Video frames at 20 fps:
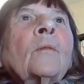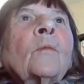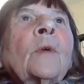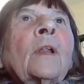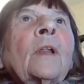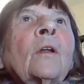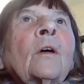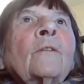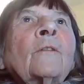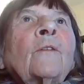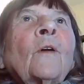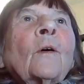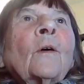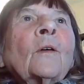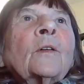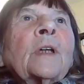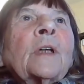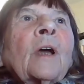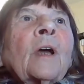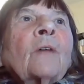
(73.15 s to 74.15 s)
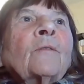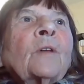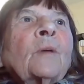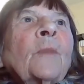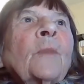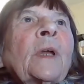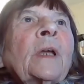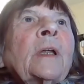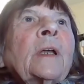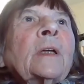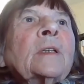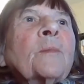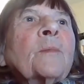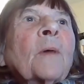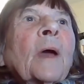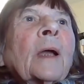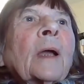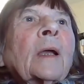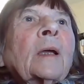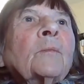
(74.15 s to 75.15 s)
We look forward to having meetings
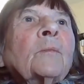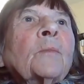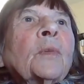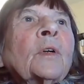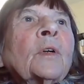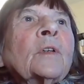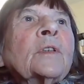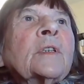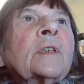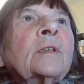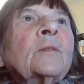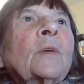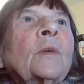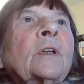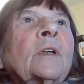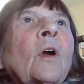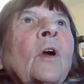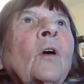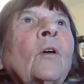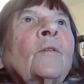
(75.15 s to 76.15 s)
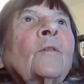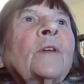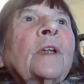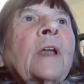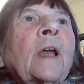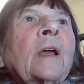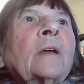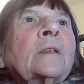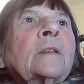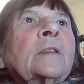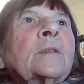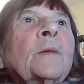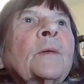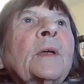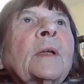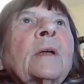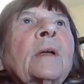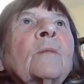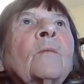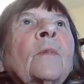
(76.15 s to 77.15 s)
back in person when COVID ends,
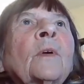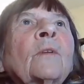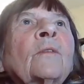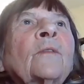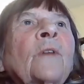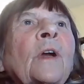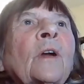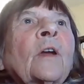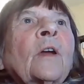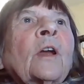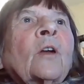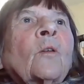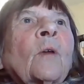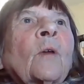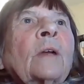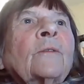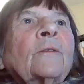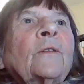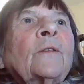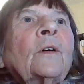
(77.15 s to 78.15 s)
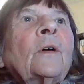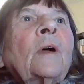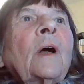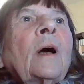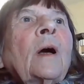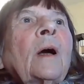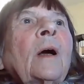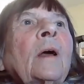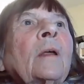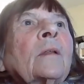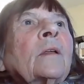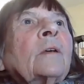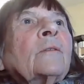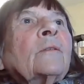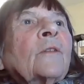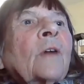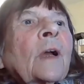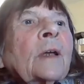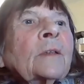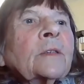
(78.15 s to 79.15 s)
but we're very grateful that
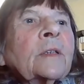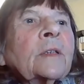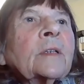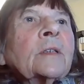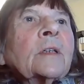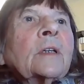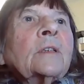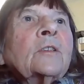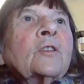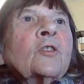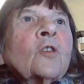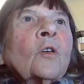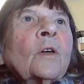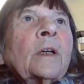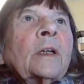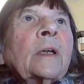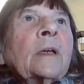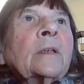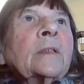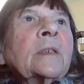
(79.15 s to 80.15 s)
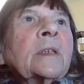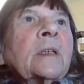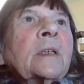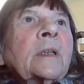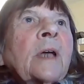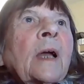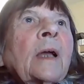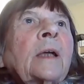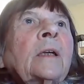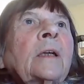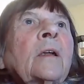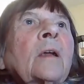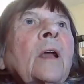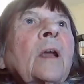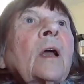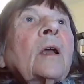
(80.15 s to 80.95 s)
Francis can join us tonight.